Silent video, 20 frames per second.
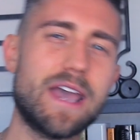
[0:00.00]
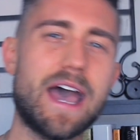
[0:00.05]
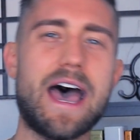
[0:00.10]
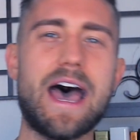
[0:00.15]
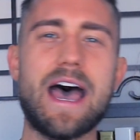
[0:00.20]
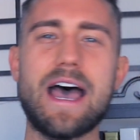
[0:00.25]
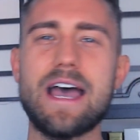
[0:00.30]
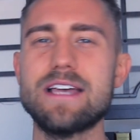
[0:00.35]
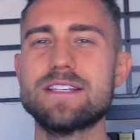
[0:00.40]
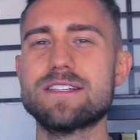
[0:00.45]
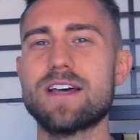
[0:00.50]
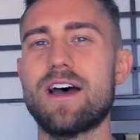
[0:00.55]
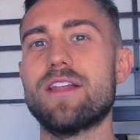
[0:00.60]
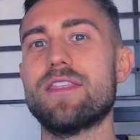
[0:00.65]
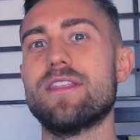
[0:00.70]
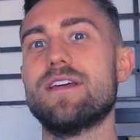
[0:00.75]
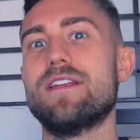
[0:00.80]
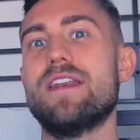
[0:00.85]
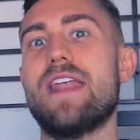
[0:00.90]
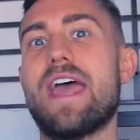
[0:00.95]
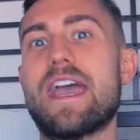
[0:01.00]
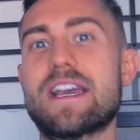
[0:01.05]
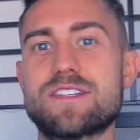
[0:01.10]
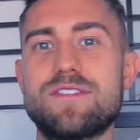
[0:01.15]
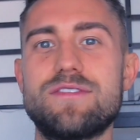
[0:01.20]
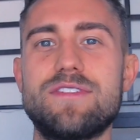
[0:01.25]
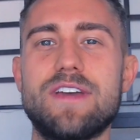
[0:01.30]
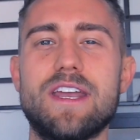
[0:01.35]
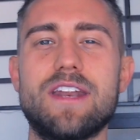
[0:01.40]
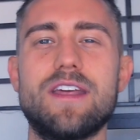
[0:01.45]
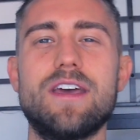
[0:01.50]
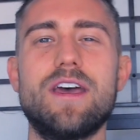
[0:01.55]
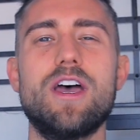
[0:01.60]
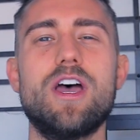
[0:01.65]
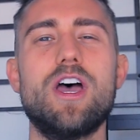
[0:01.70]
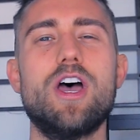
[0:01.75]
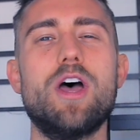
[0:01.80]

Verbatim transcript: you guys on the next vid.